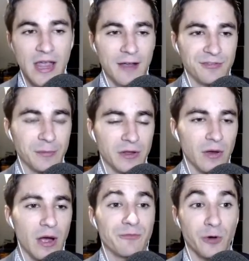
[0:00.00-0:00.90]
If something
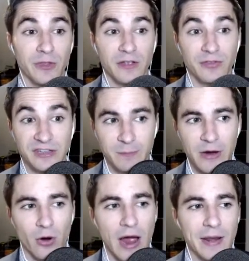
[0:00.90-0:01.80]
for these
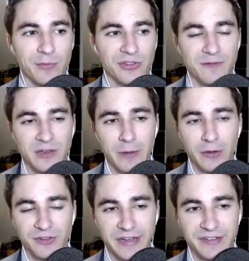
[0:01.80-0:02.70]
bigger items, if something
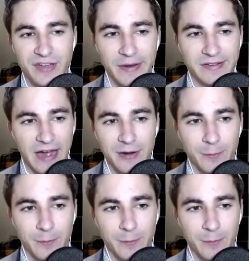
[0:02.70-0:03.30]
looks like it's coming down in